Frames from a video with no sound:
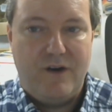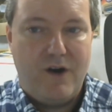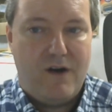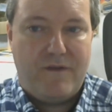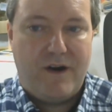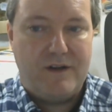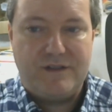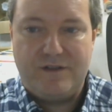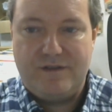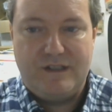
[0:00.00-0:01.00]
golf
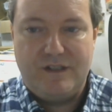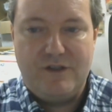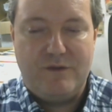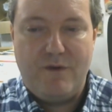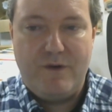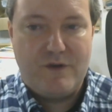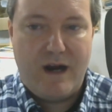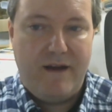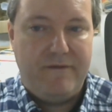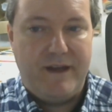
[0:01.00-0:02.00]
carts is usually what we
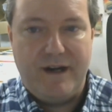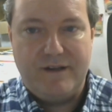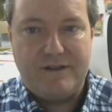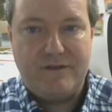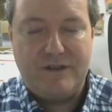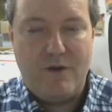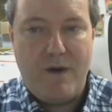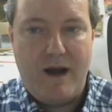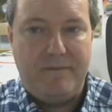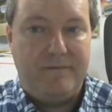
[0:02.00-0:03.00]
drive there, so it's no
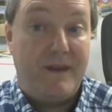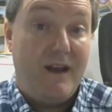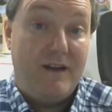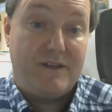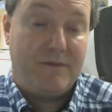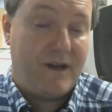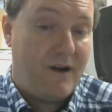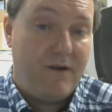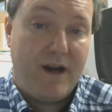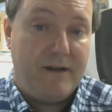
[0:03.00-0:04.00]
problem. So I'm like,
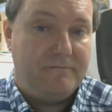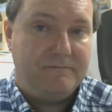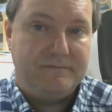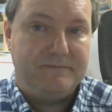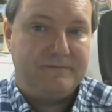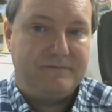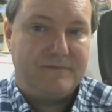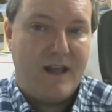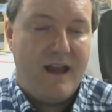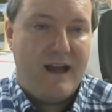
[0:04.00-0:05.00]
okay.
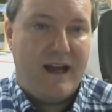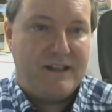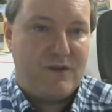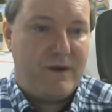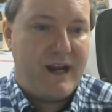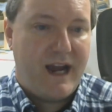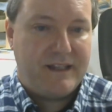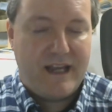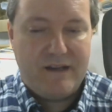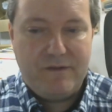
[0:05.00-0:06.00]
And so we
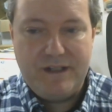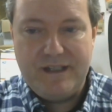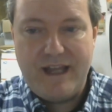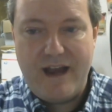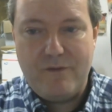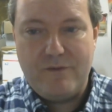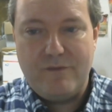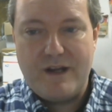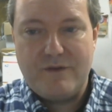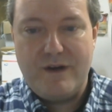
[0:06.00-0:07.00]
did that
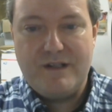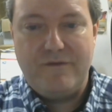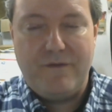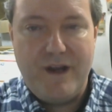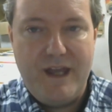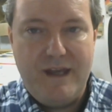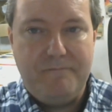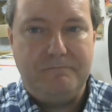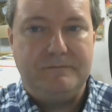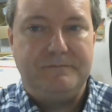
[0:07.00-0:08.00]
restoration for
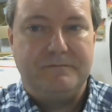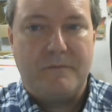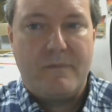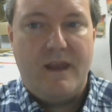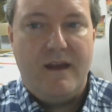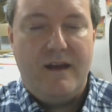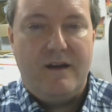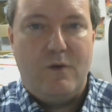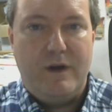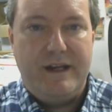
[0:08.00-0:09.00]
him.
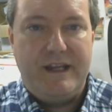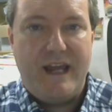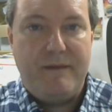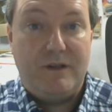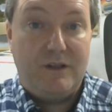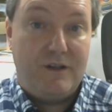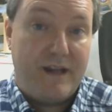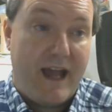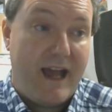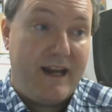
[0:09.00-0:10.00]
When he came to
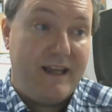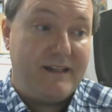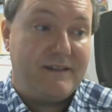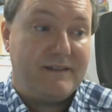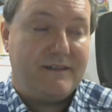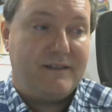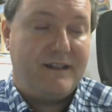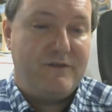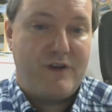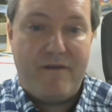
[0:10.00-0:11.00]
look at it,
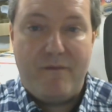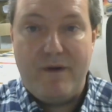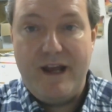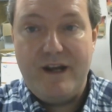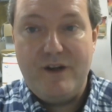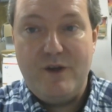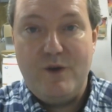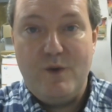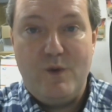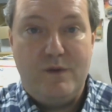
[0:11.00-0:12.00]
he was driving a brand
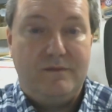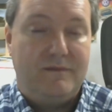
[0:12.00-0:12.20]
new